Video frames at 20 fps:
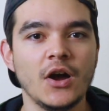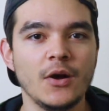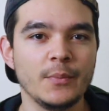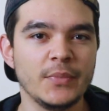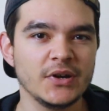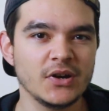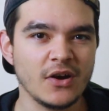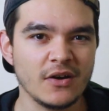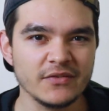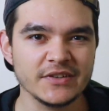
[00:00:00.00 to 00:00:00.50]

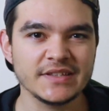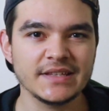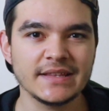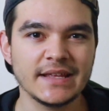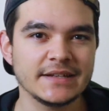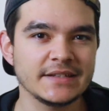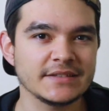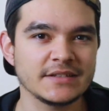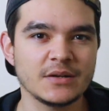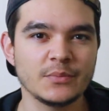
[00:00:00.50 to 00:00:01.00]
But obviously
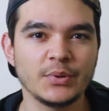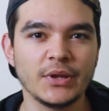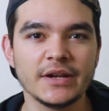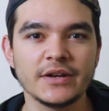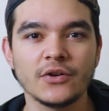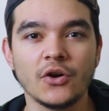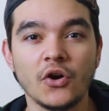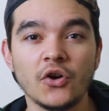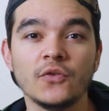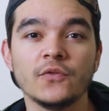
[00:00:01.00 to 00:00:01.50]
that doesn't apply
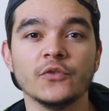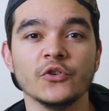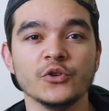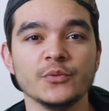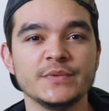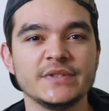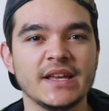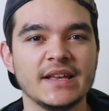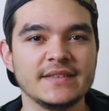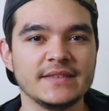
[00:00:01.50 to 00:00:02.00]
to all
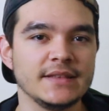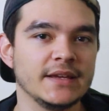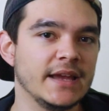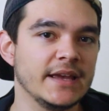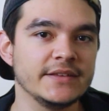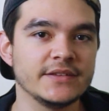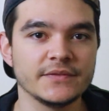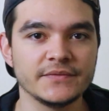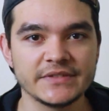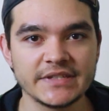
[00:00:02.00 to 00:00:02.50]
verbs, as in the
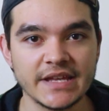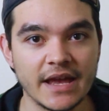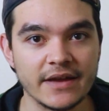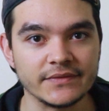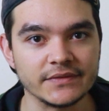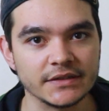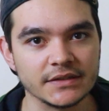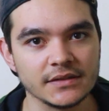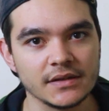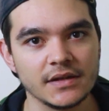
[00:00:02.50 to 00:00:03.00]
case of
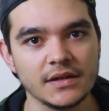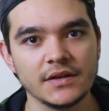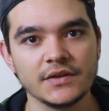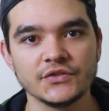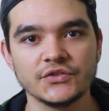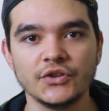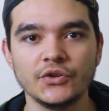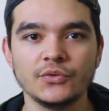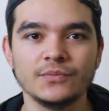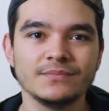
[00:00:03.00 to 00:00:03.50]
safar.
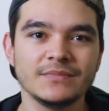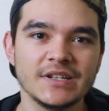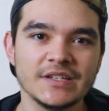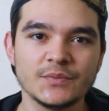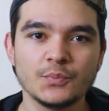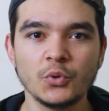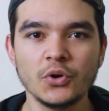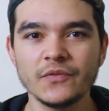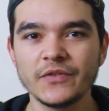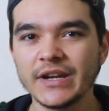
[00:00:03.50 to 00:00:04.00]
So
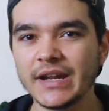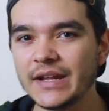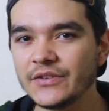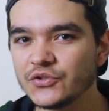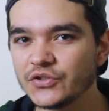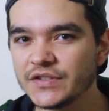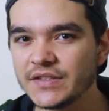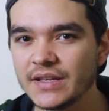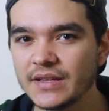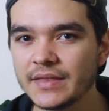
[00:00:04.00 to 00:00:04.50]
it's more of an
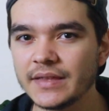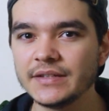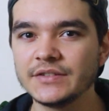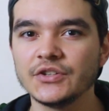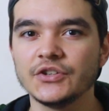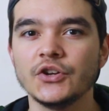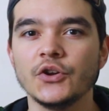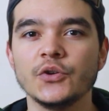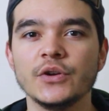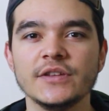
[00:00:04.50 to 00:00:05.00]
interesting thing
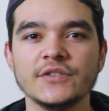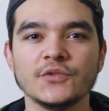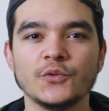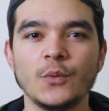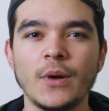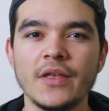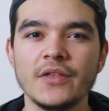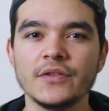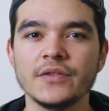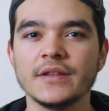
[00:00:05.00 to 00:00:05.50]
to notice
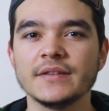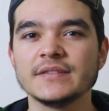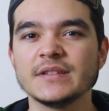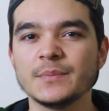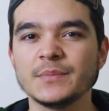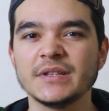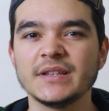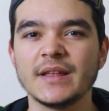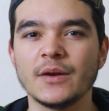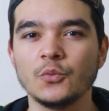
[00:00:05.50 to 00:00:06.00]
rather than
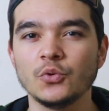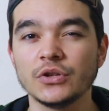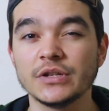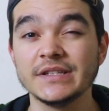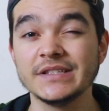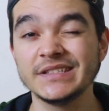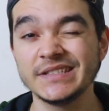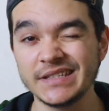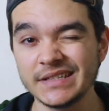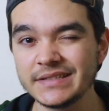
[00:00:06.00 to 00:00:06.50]
something that will
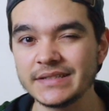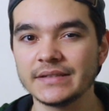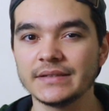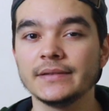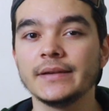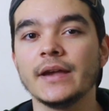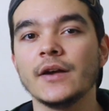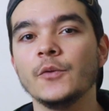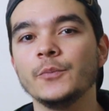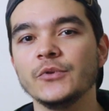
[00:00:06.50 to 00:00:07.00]

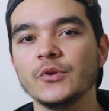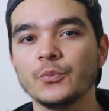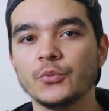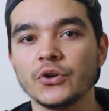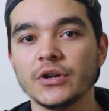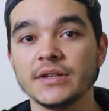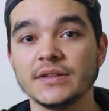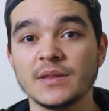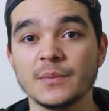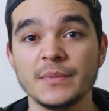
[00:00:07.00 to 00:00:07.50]
consistently help you
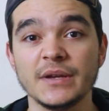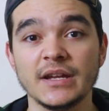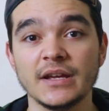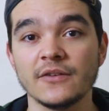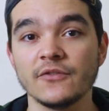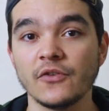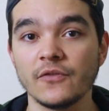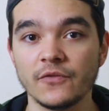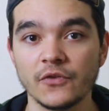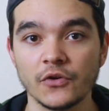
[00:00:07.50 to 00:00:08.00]
predict the meaning of a